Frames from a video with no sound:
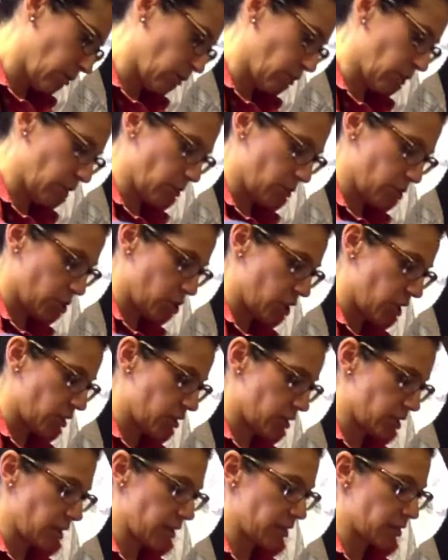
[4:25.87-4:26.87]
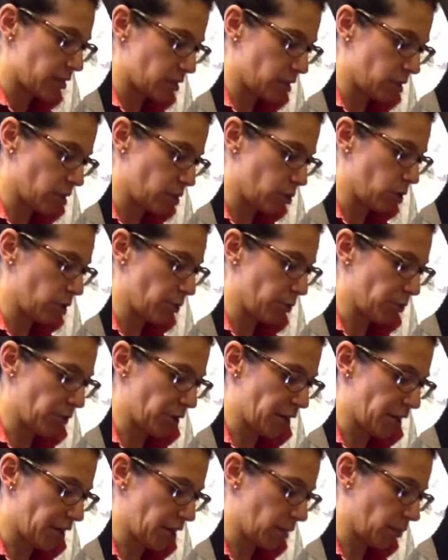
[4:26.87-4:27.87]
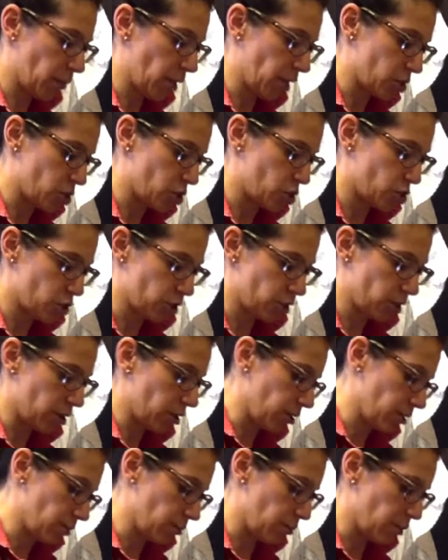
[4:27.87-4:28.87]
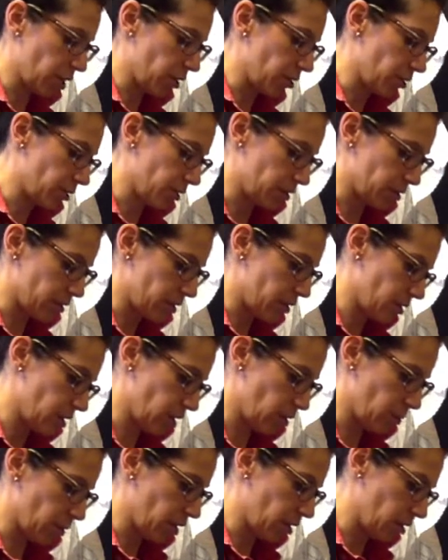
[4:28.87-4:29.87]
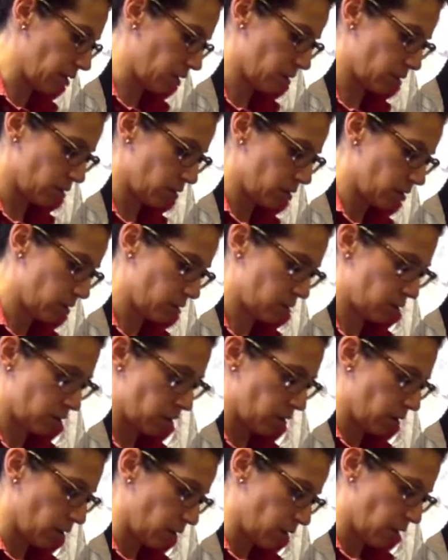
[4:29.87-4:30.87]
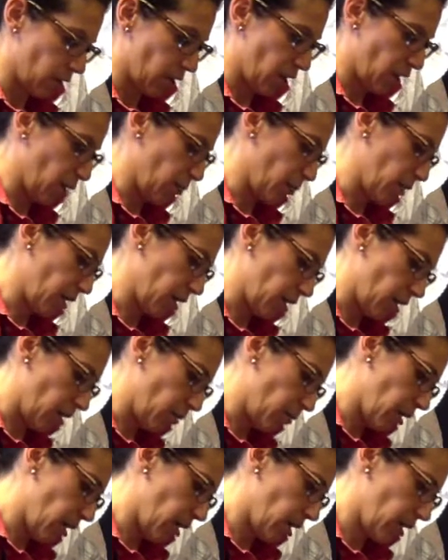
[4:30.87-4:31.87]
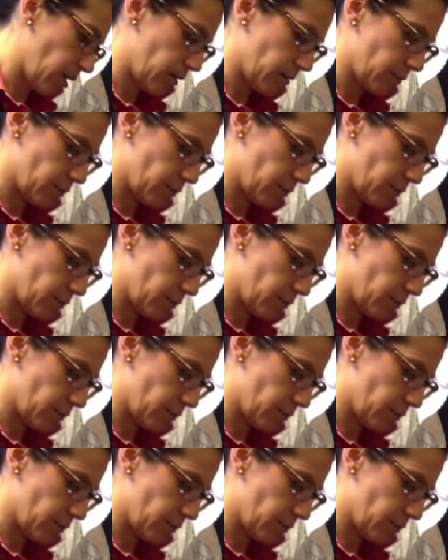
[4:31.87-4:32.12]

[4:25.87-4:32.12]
I'm just nicely incorporating my sugar and butter and cinnamon and my nutmeg.